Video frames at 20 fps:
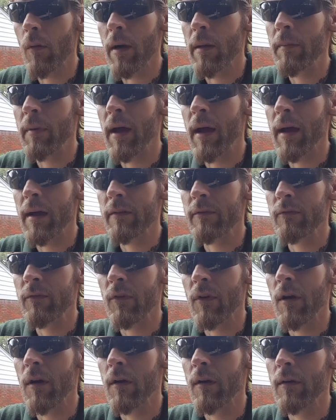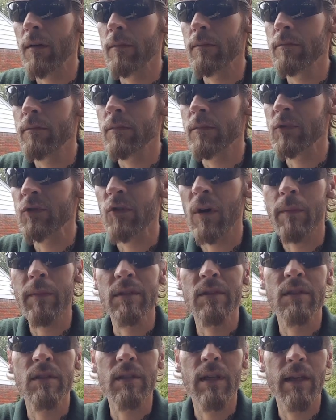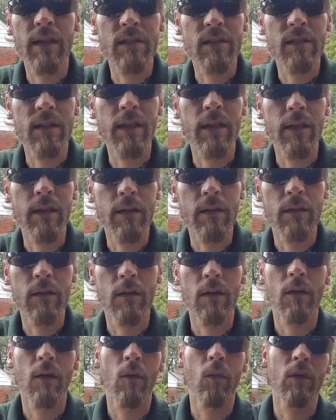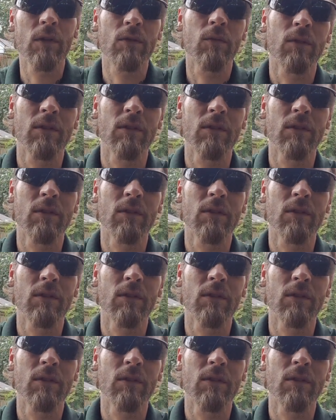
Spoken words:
way back from Drummond's, Tennessee, which